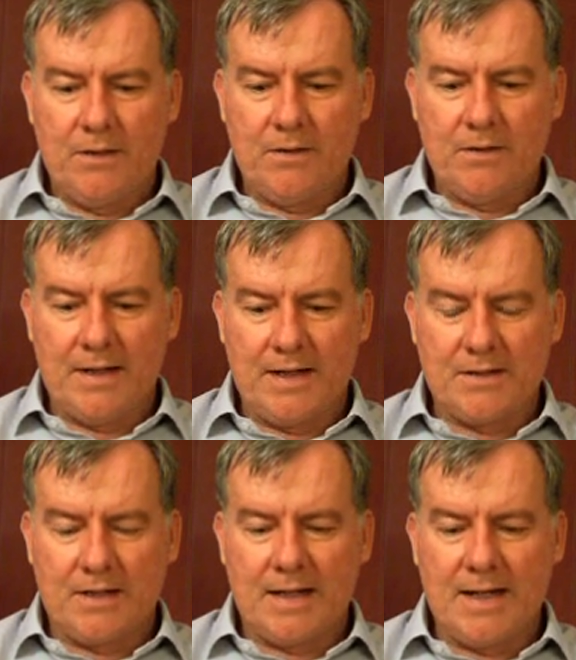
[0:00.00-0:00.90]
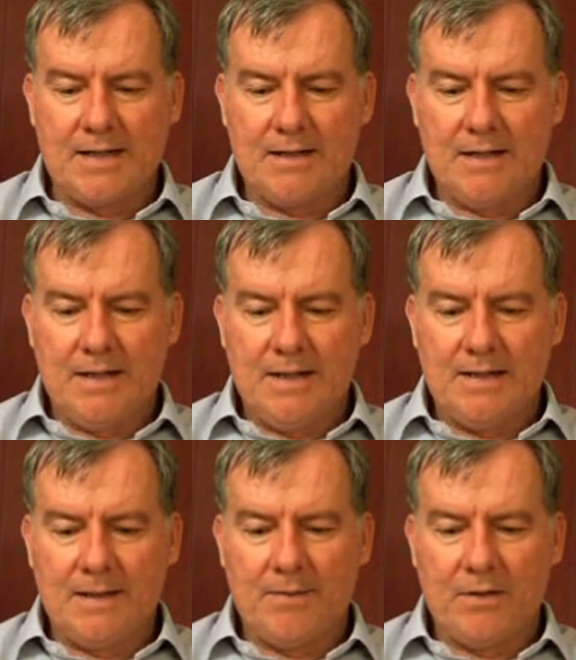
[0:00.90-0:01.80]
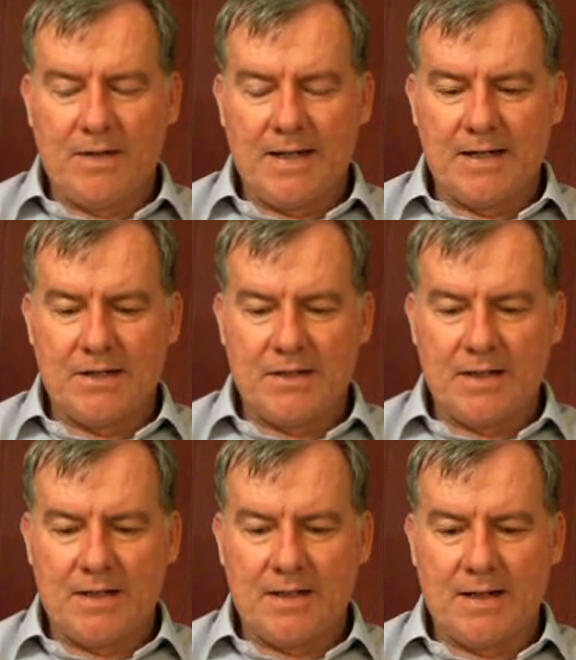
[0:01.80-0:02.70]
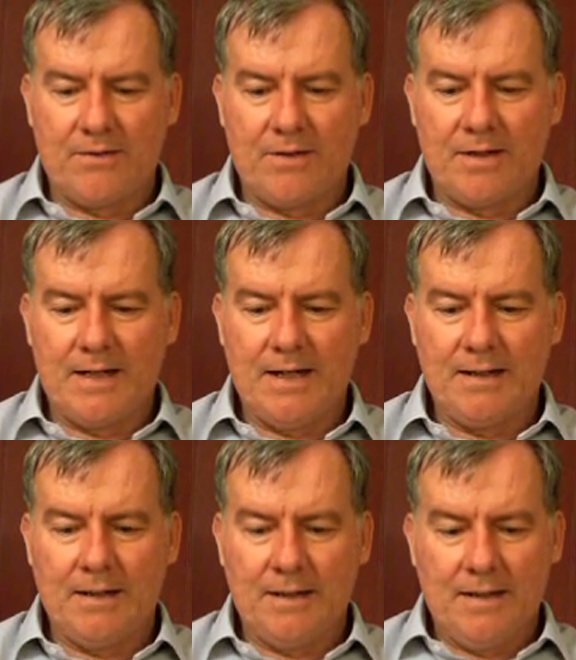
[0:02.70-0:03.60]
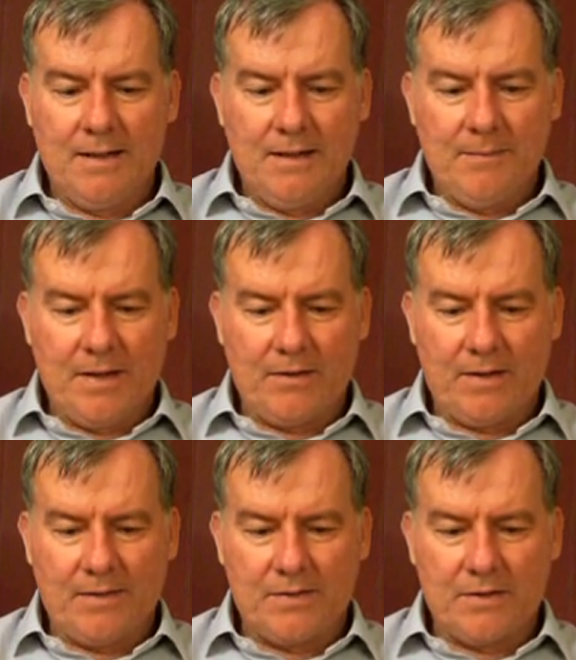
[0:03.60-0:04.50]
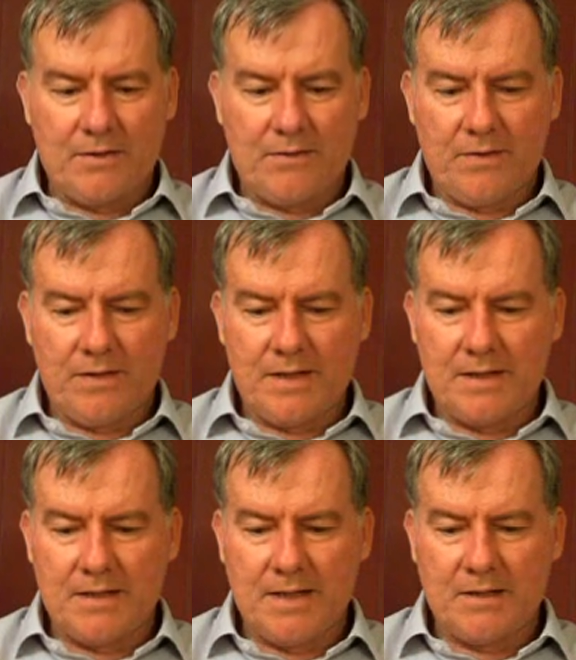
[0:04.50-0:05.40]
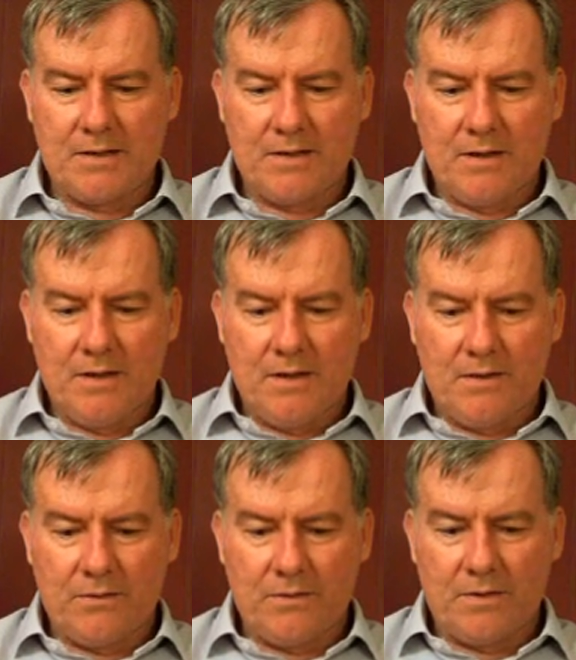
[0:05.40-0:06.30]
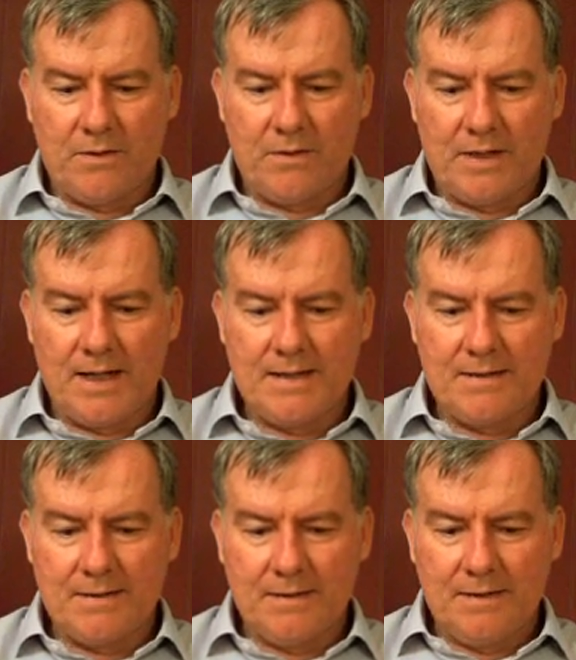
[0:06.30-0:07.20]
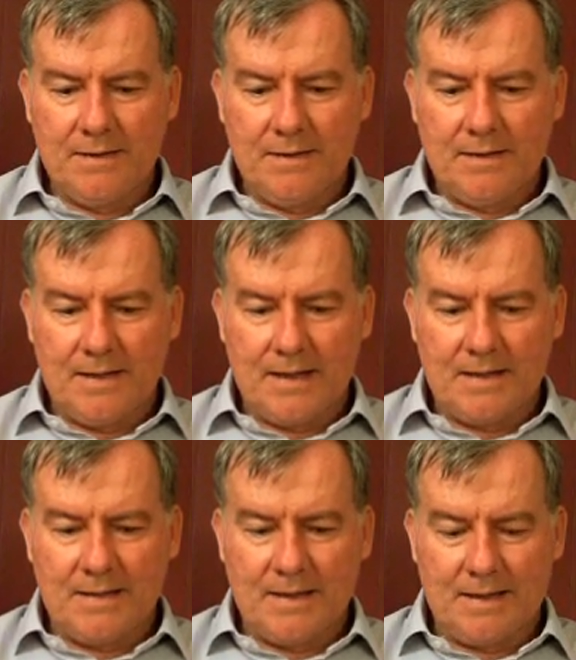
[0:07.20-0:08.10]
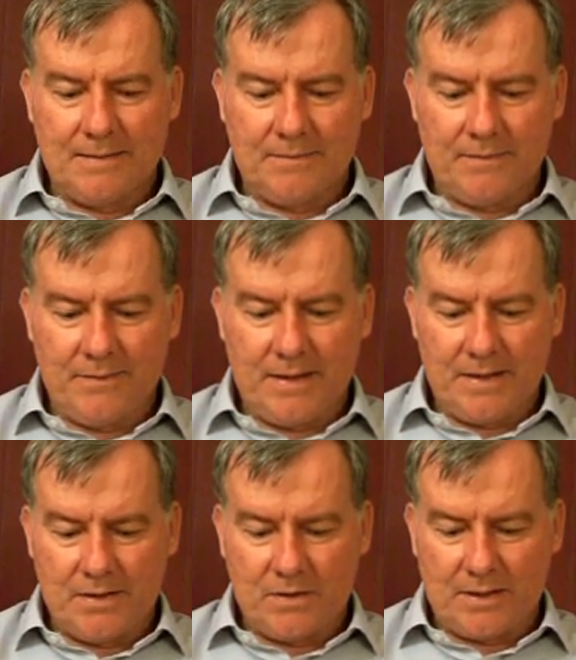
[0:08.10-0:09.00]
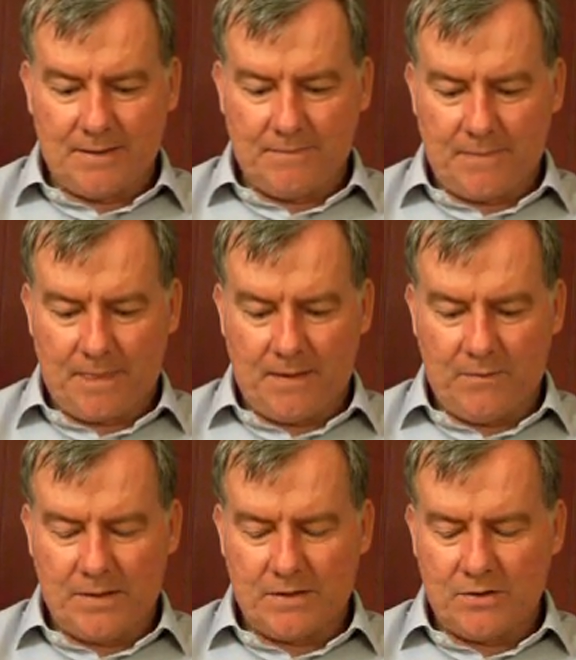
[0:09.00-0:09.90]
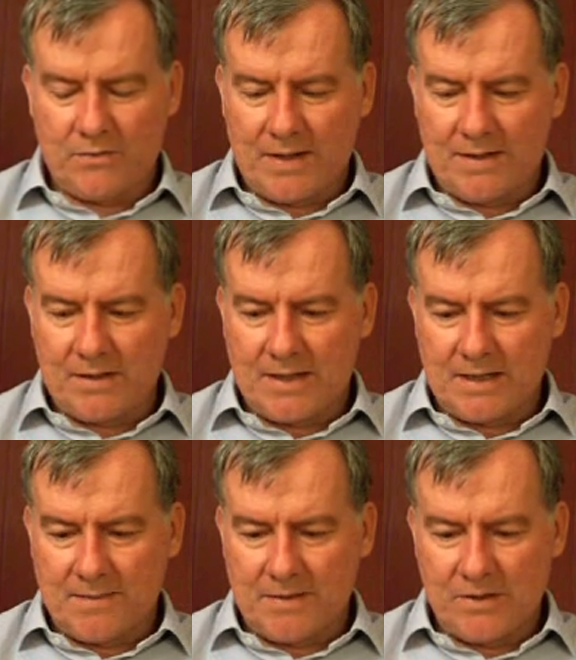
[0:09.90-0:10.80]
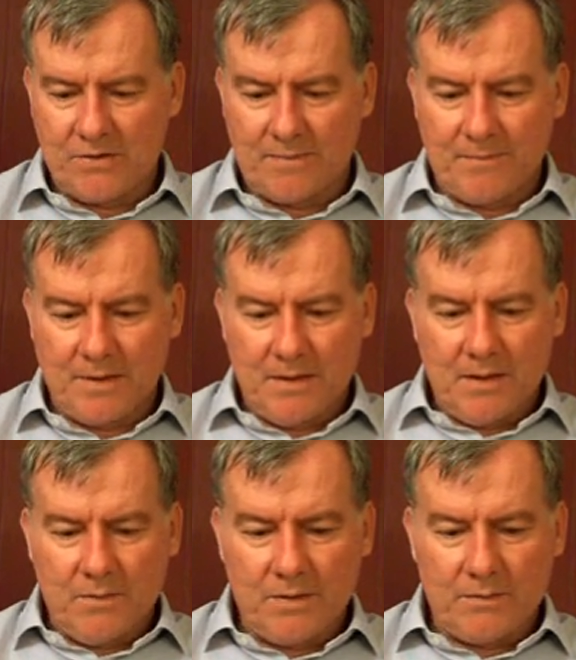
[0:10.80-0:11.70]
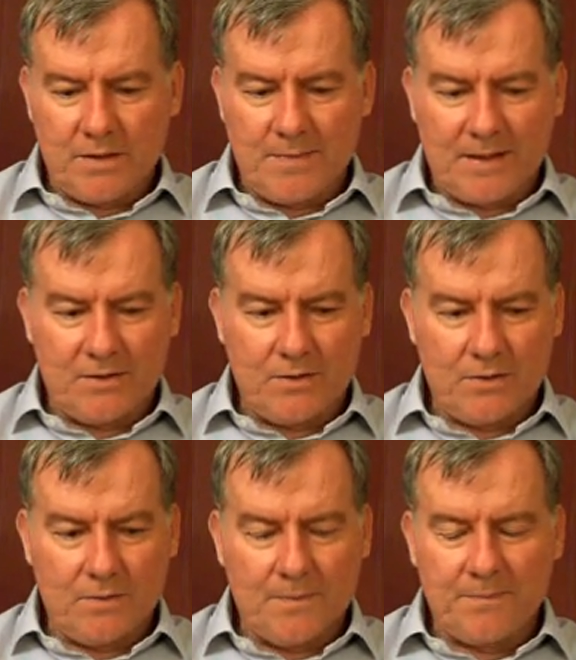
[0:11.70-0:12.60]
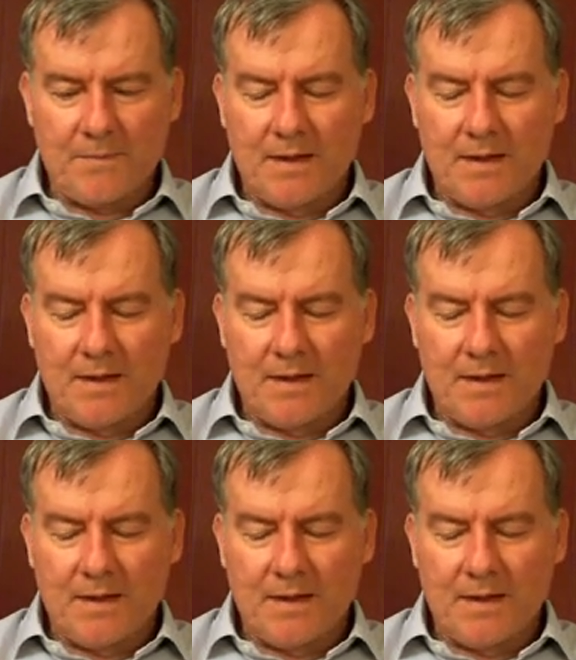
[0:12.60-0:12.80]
2008, WASC 110, paragraphs 36 through to 38, and there His Honour in Western Australia discussed the position with respect to